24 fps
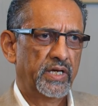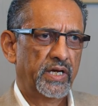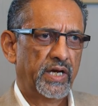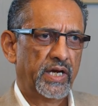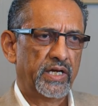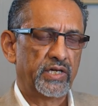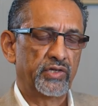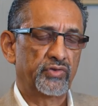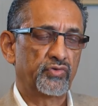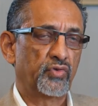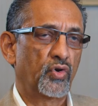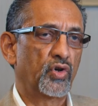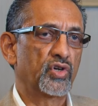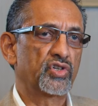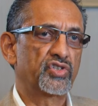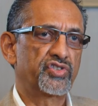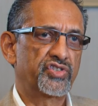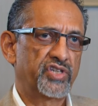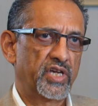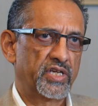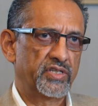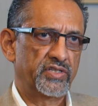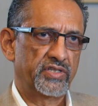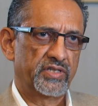It is all
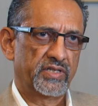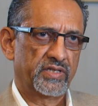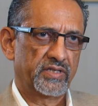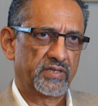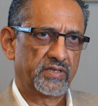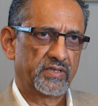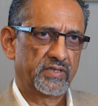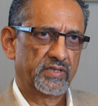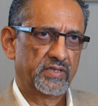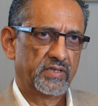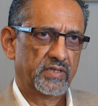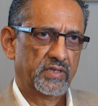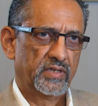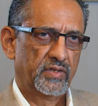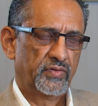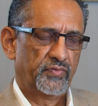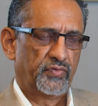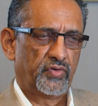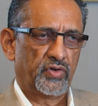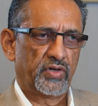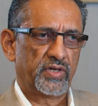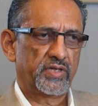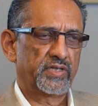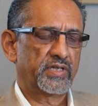changing.
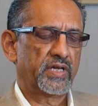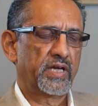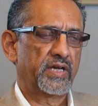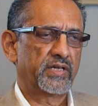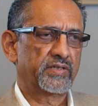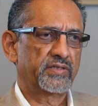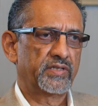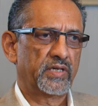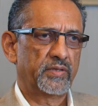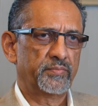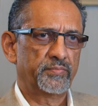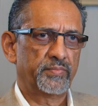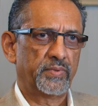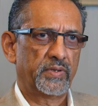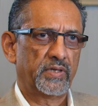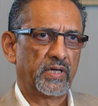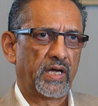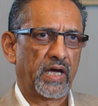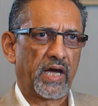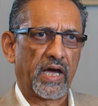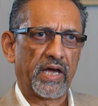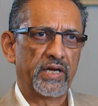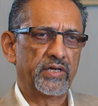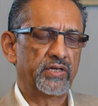For example,
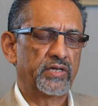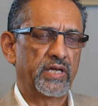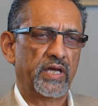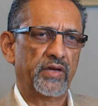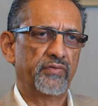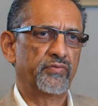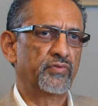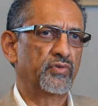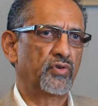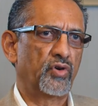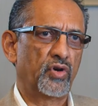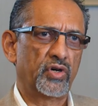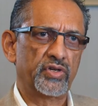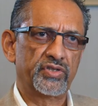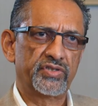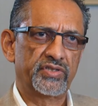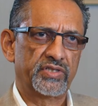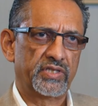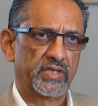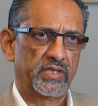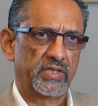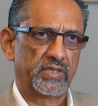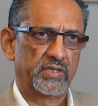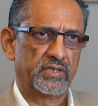I have not
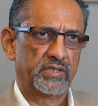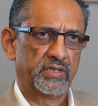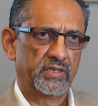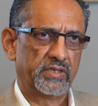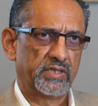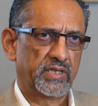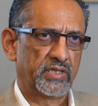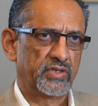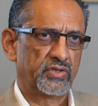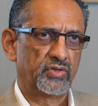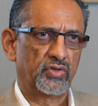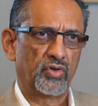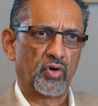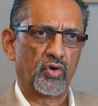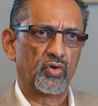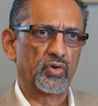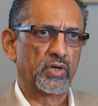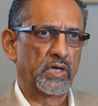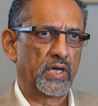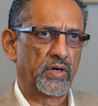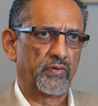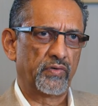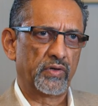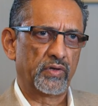seen, there is no
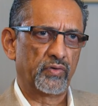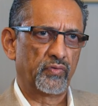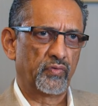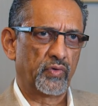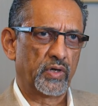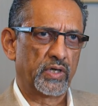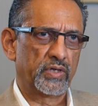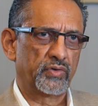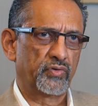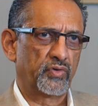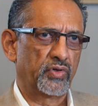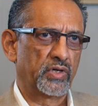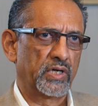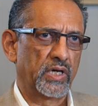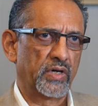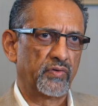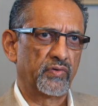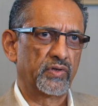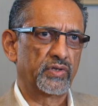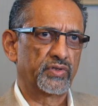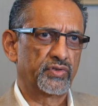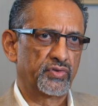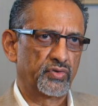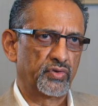level 1 or
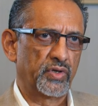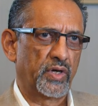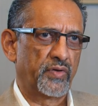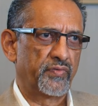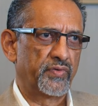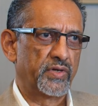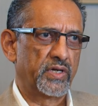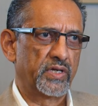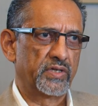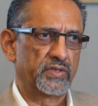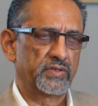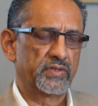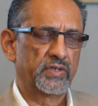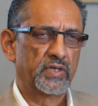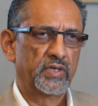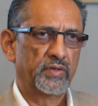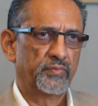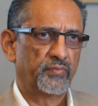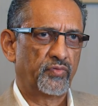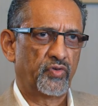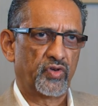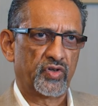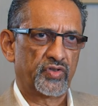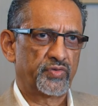level 2 evidence
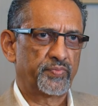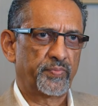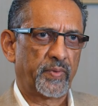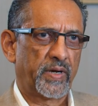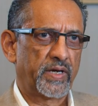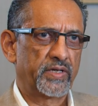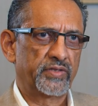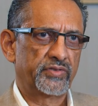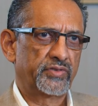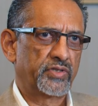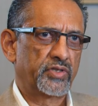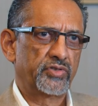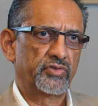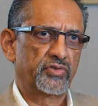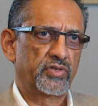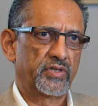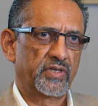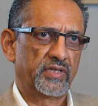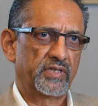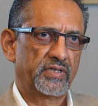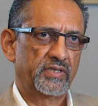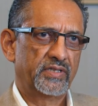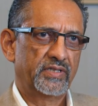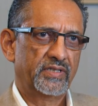for spine
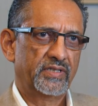surgery.